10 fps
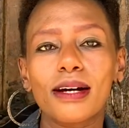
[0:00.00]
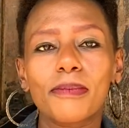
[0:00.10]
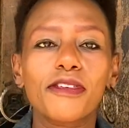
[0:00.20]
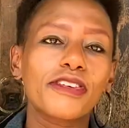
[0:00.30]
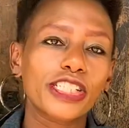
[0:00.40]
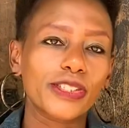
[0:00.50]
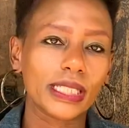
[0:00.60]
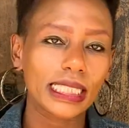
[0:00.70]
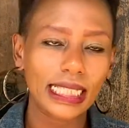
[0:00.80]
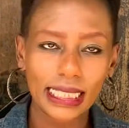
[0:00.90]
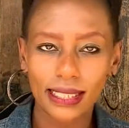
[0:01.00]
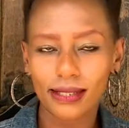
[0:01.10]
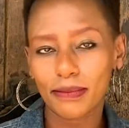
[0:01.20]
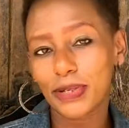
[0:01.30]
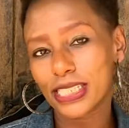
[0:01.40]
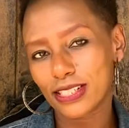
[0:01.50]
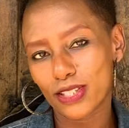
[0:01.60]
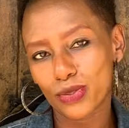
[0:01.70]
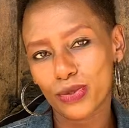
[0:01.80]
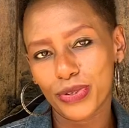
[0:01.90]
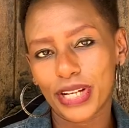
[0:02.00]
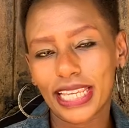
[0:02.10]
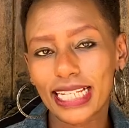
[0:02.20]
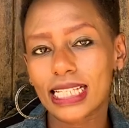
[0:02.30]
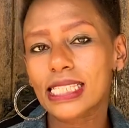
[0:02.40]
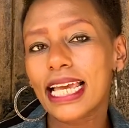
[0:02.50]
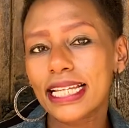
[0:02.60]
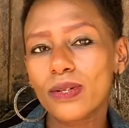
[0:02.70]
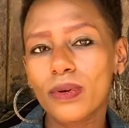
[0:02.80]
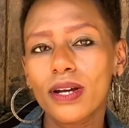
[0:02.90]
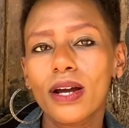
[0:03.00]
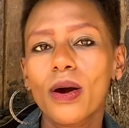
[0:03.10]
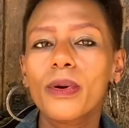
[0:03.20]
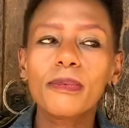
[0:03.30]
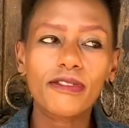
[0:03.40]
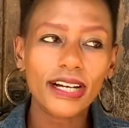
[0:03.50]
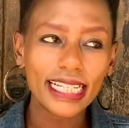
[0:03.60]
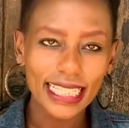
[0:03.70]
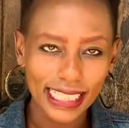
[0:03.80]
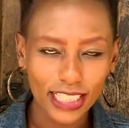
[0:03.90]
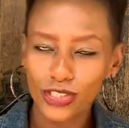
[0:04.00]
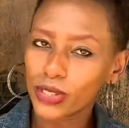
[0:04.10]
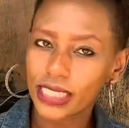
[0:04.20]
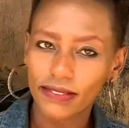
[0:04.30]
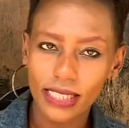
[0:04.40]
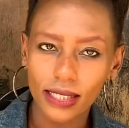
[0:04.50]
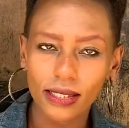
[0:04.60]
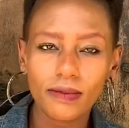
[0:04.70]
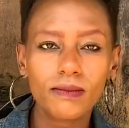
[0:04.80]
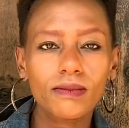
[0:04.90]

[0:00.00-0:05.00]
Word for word: professions that President Uhuru Kenyatta said, we provide essential services.